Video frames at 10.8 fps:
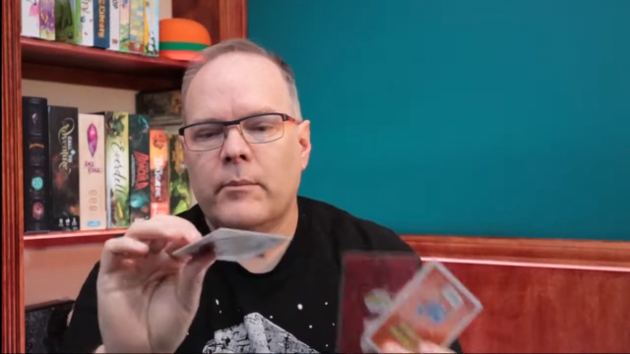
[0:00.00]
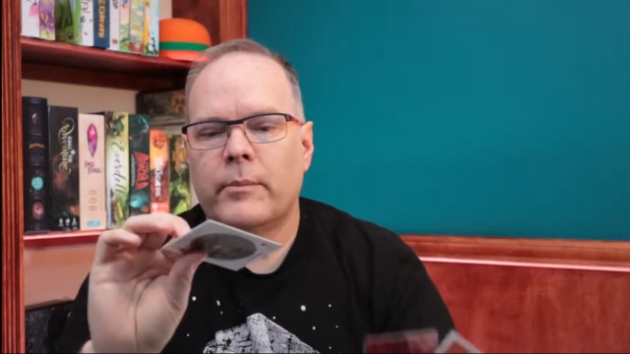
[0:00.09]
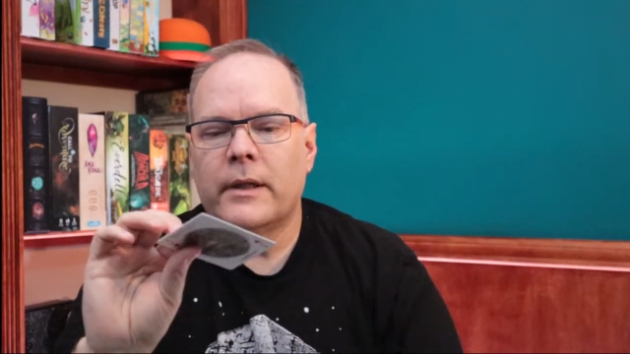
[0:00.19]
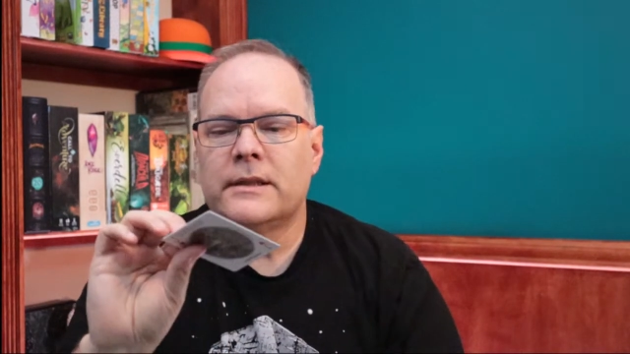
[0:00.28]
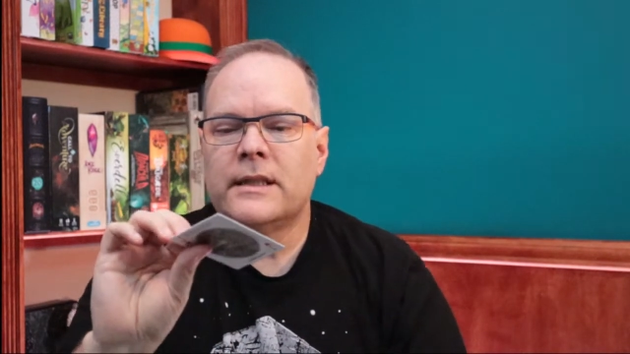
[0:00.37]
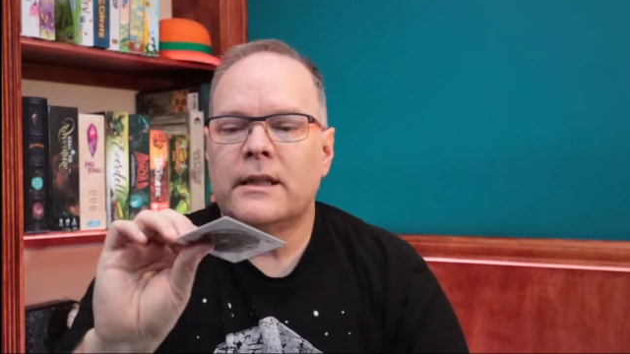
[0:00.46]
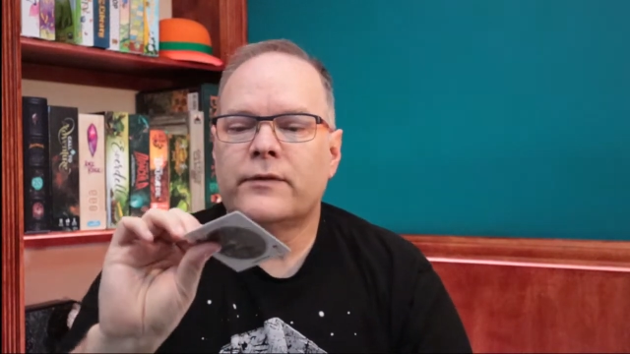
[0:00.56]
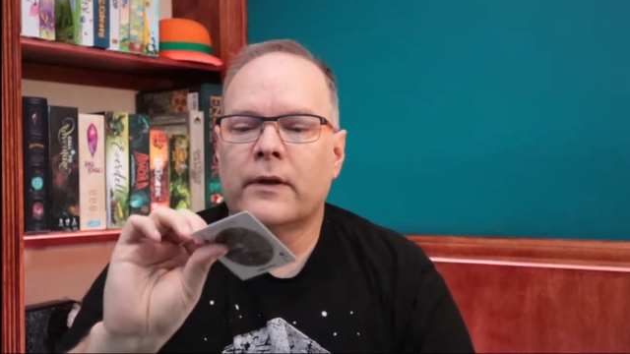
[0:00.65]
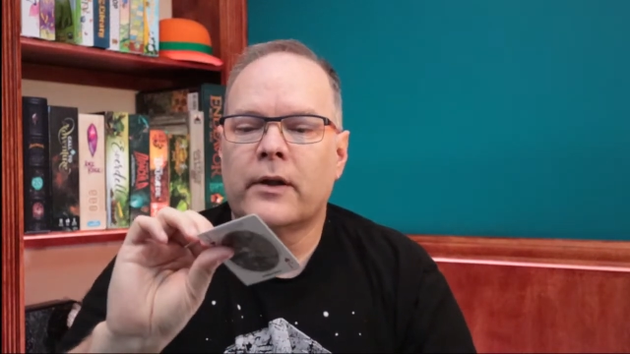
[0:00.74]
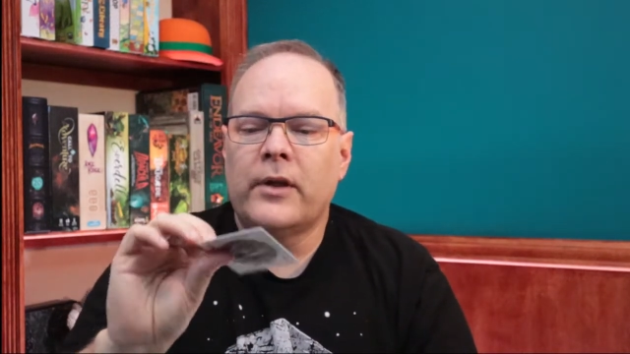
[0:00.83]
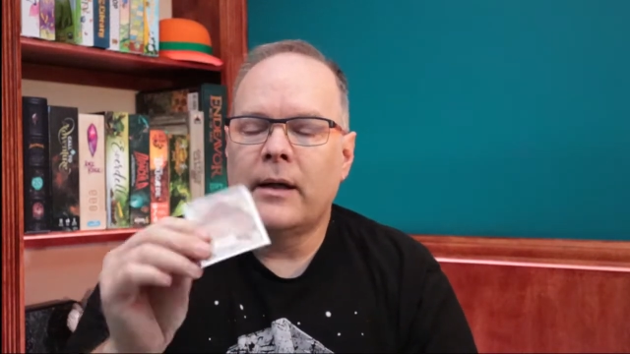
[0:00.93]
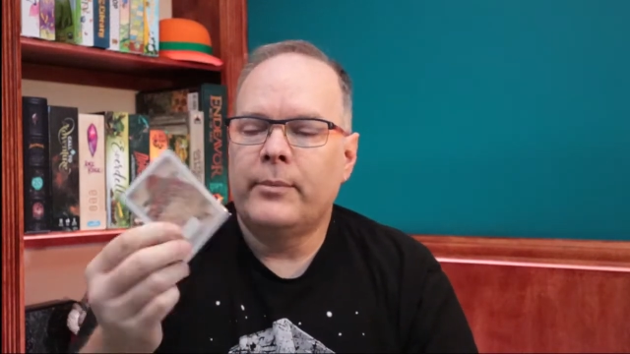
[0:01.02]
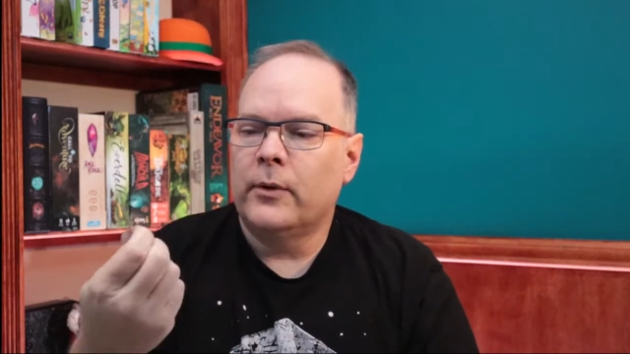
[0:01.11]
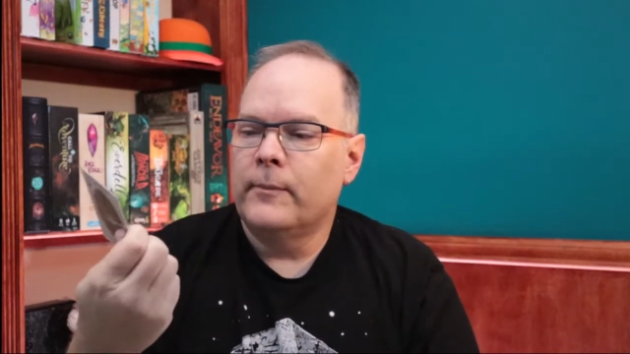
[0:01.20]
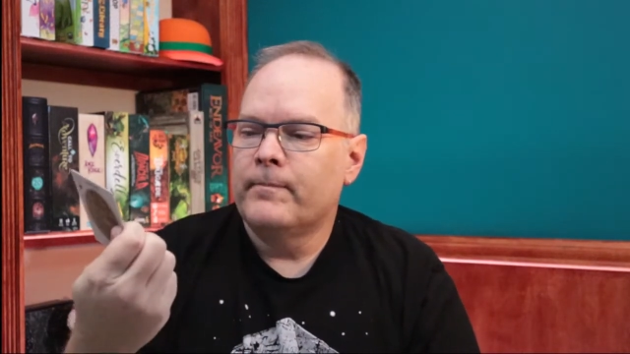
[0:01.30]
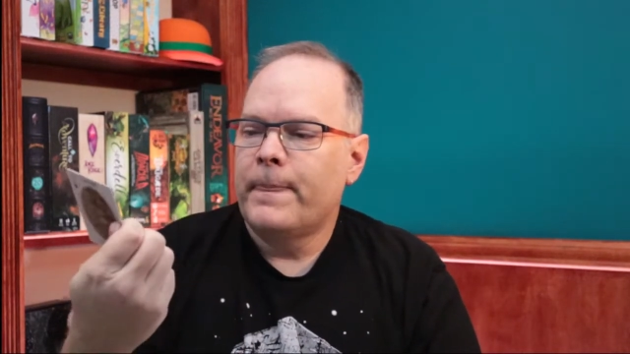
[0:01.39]
but it says, for
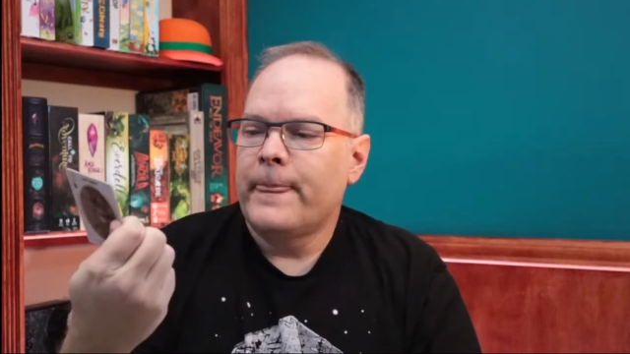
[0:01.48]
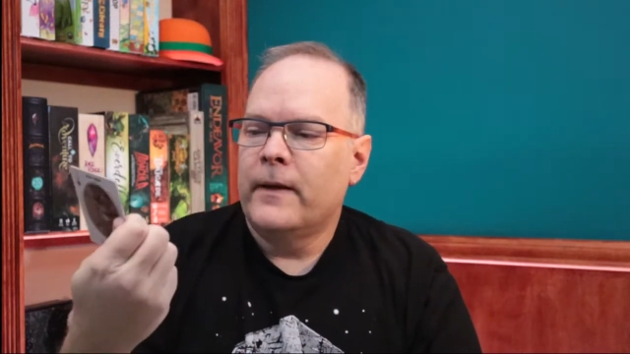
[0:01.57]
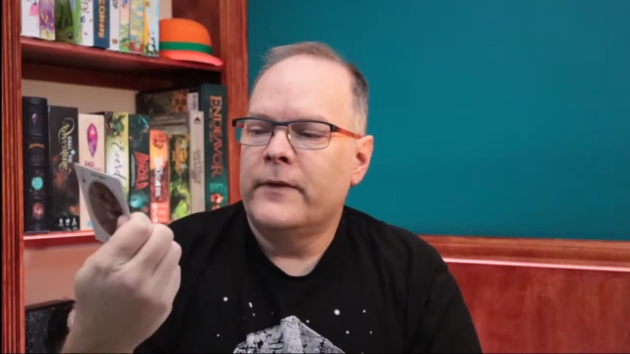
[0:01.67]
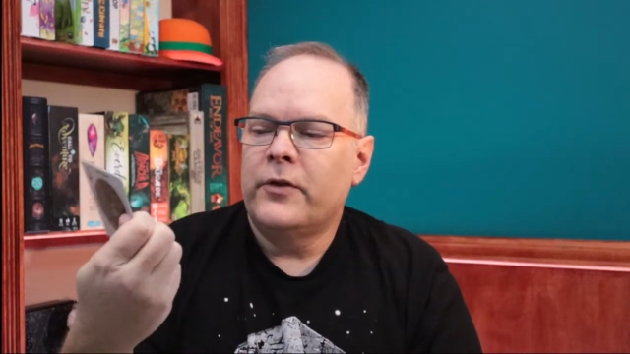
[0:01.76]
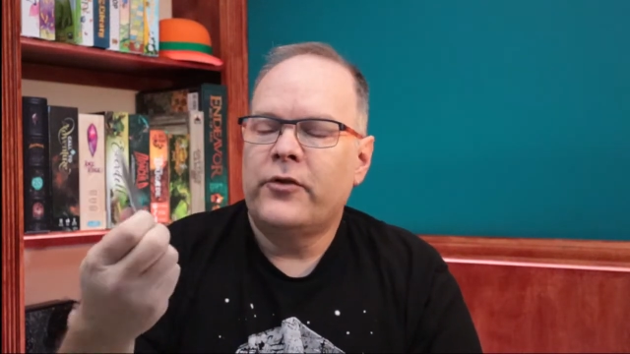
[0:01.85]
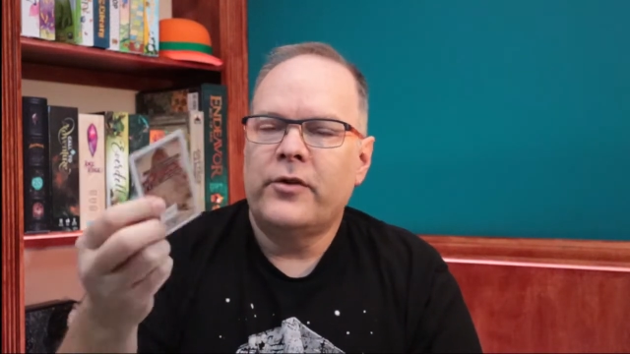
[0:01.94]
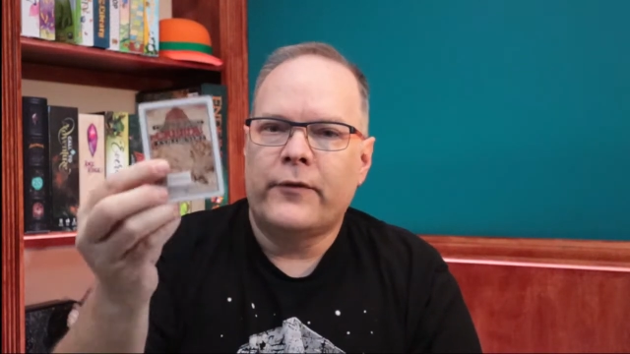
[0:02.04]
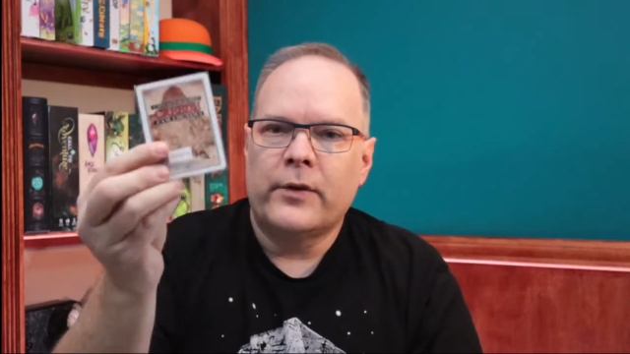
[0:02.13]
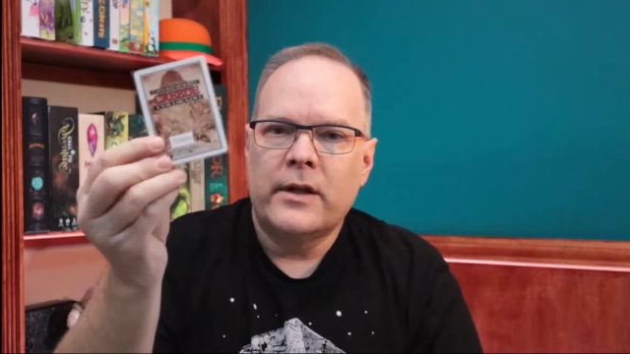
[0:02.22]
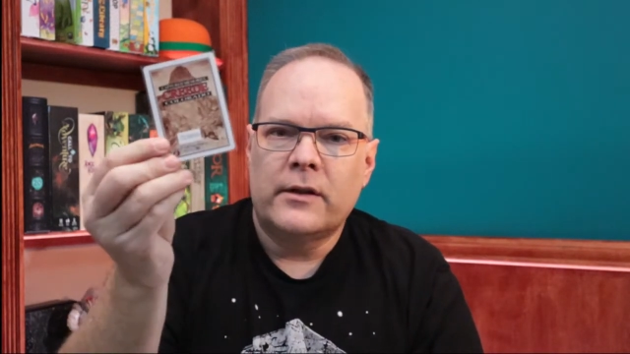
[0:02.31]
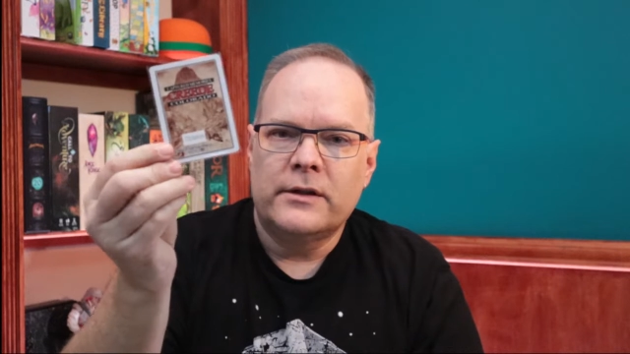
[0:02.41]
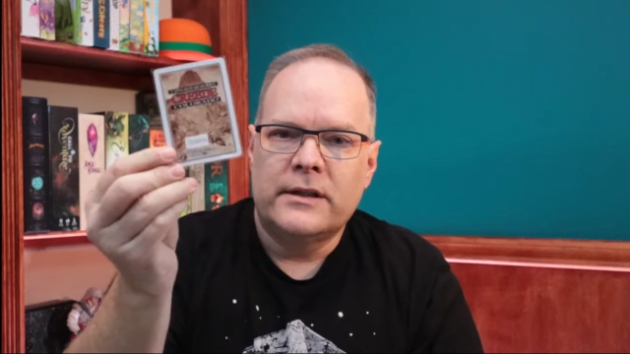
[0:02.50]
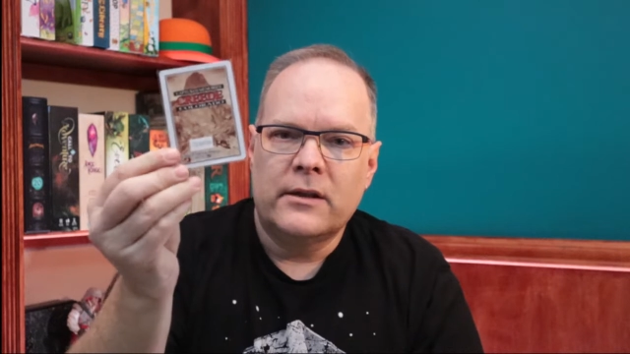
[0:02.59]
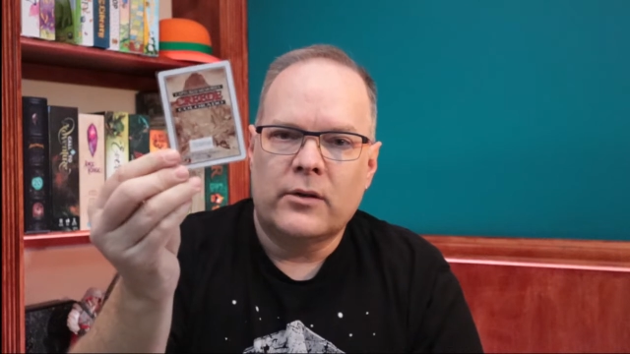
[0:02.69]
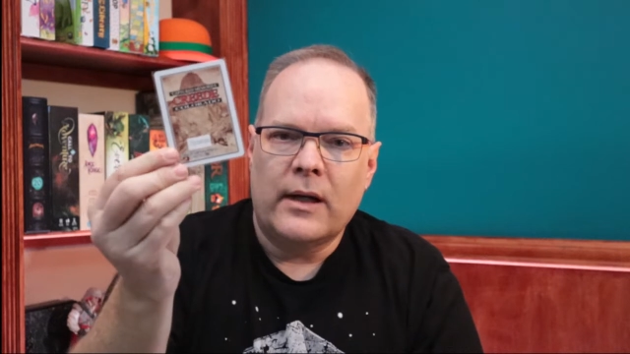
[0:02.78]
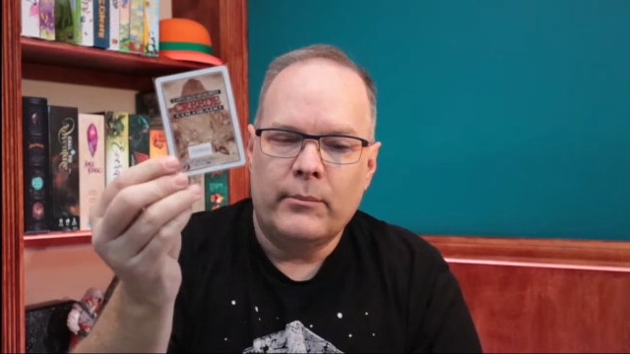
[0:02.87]
example, this is a
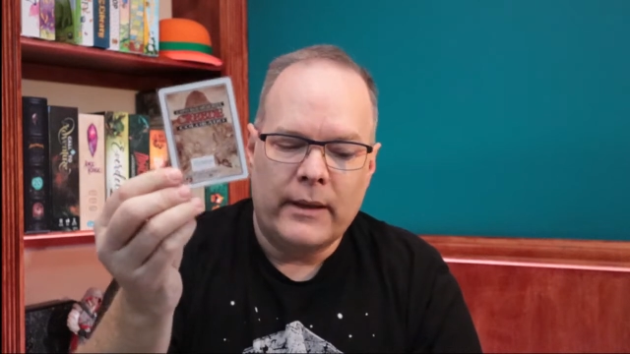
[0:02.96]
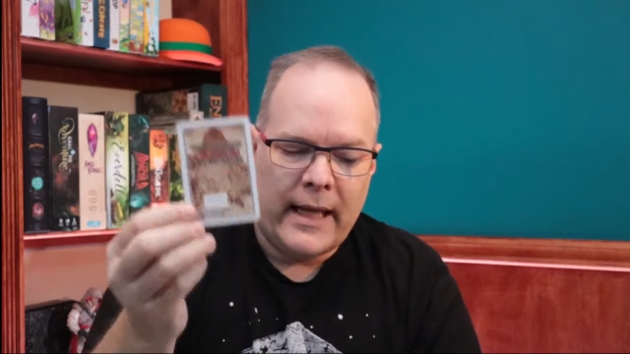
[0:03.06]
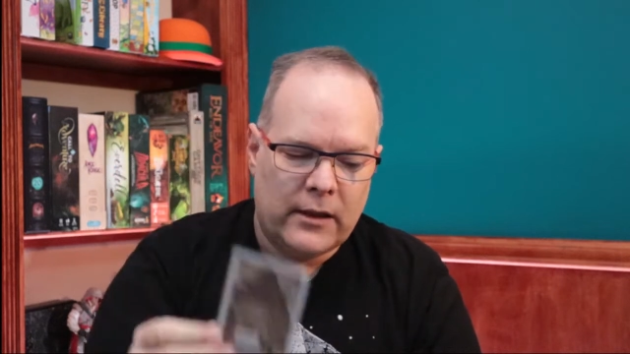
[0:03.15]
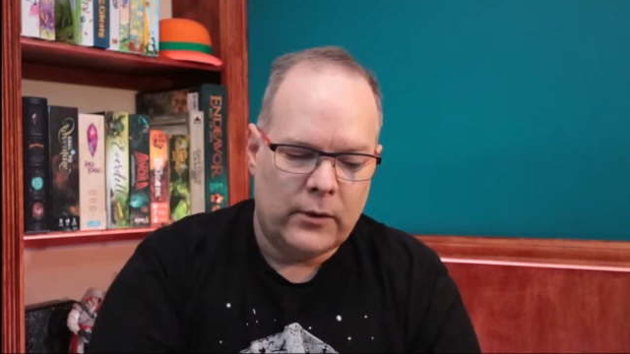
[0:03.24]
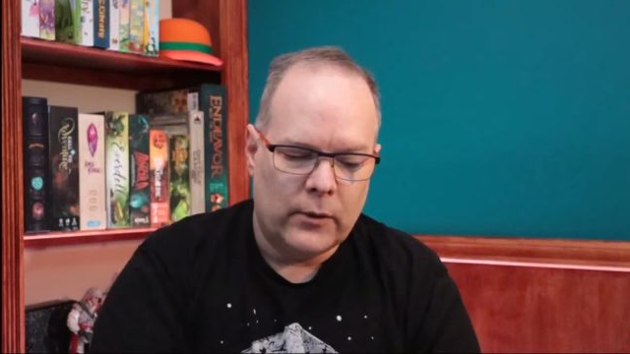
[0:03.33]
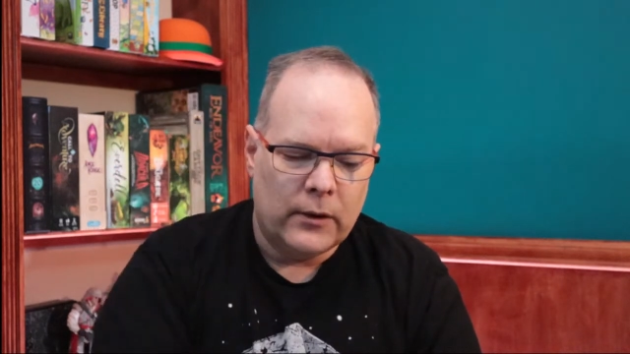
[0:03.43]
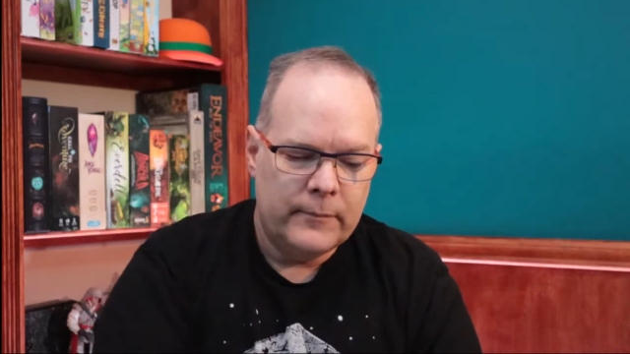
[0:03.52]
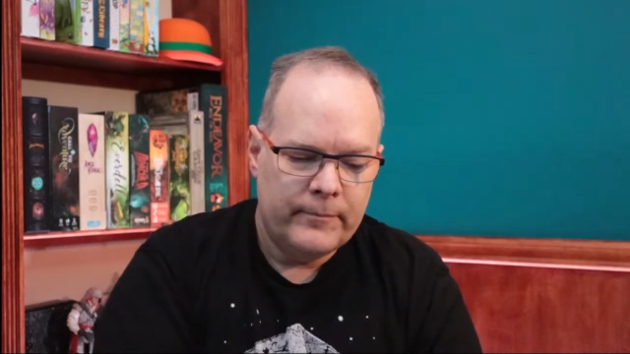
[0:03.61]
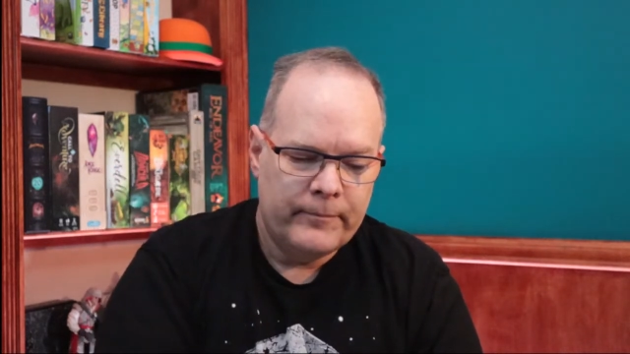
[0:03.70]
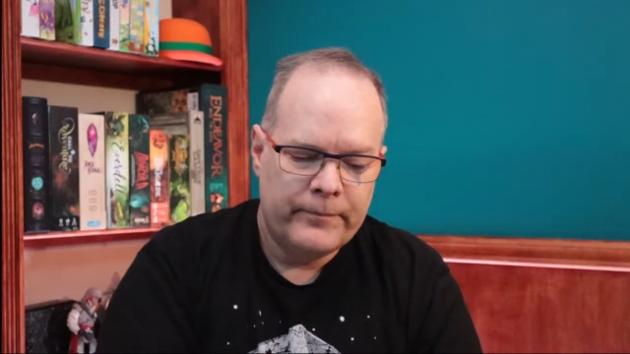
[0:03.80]
310 gram black core,